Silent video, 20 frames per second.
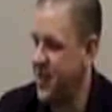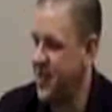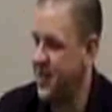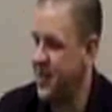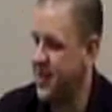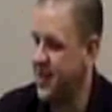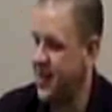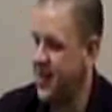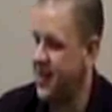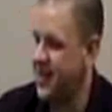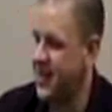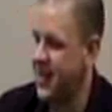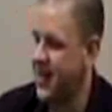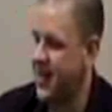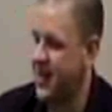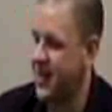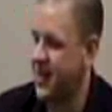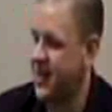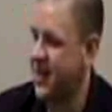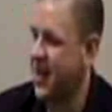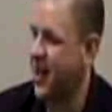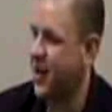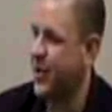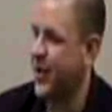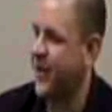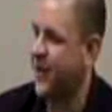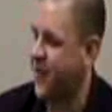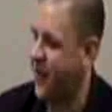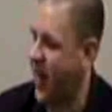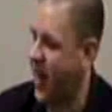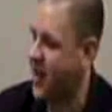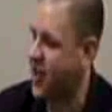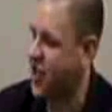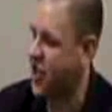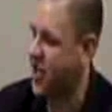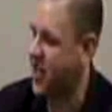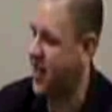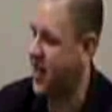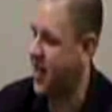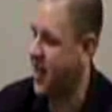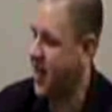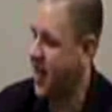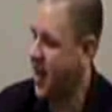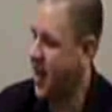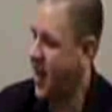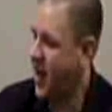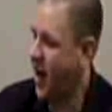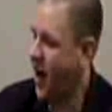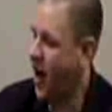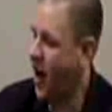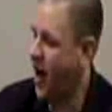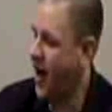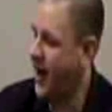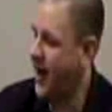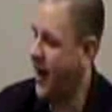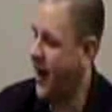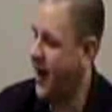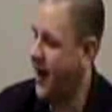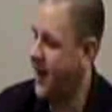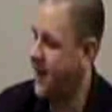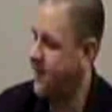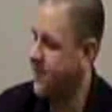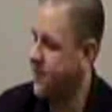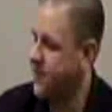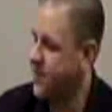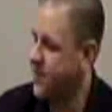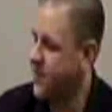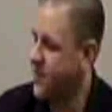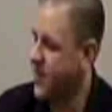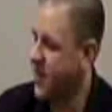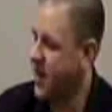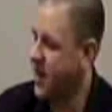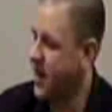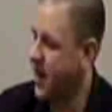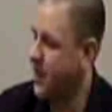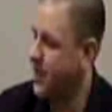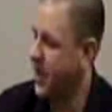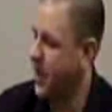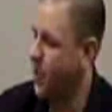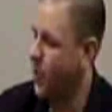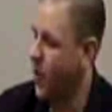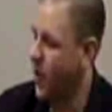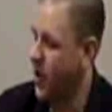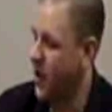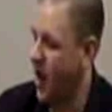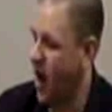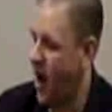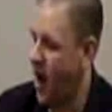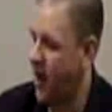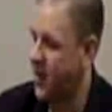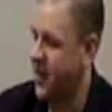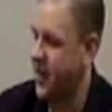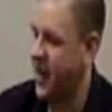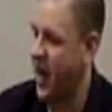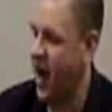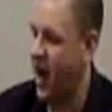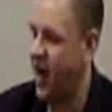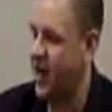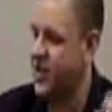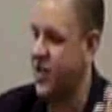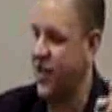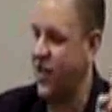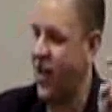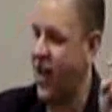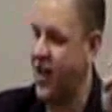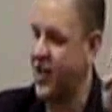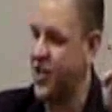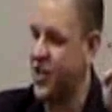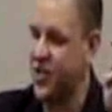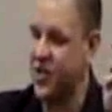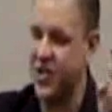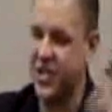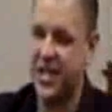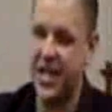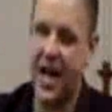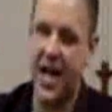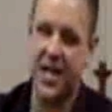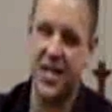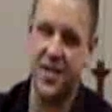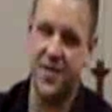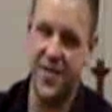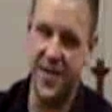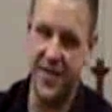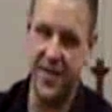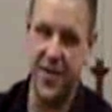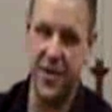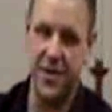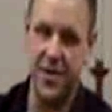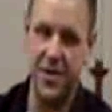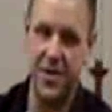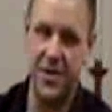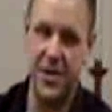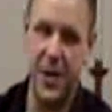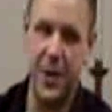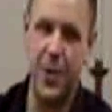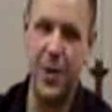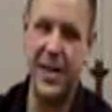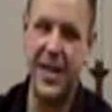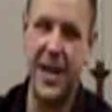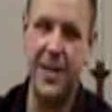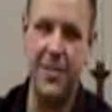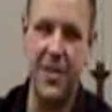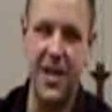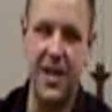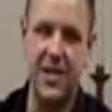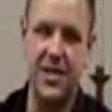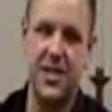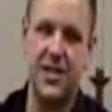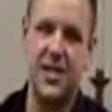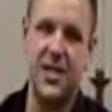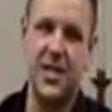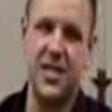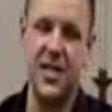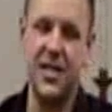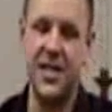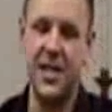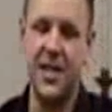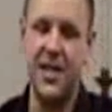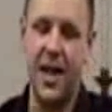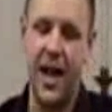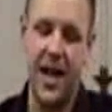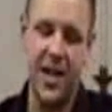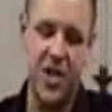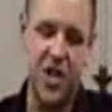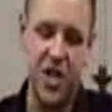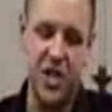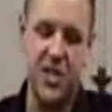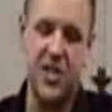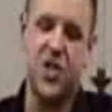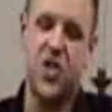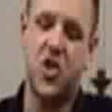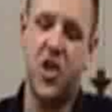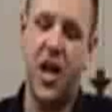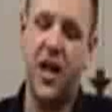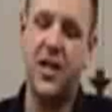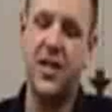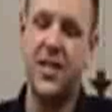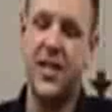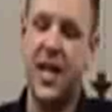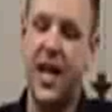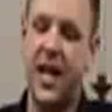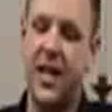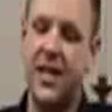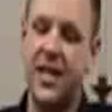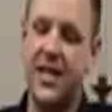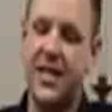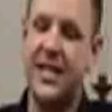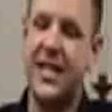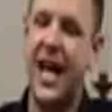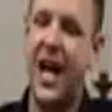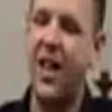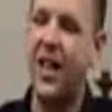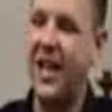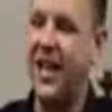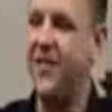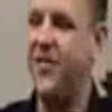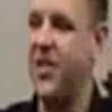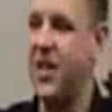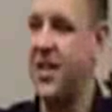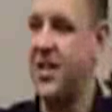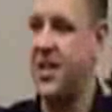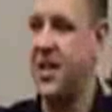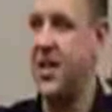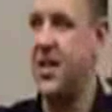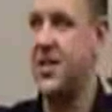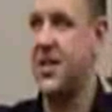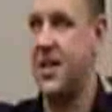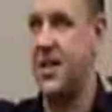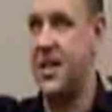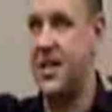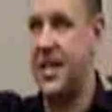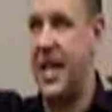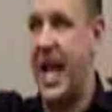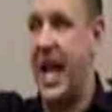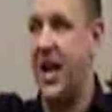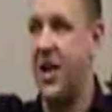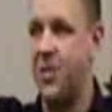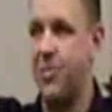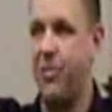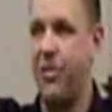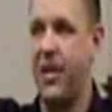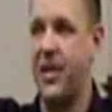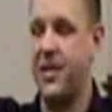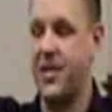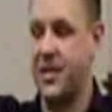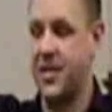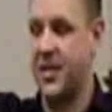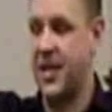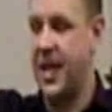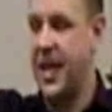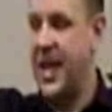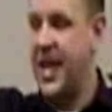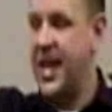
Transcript: Jesus isn't, it's not a reflection on um, a big word, on the ontological status of evil. Now, what that means is this isn't like Jesus trying to say, this is how evil exists in these arid places.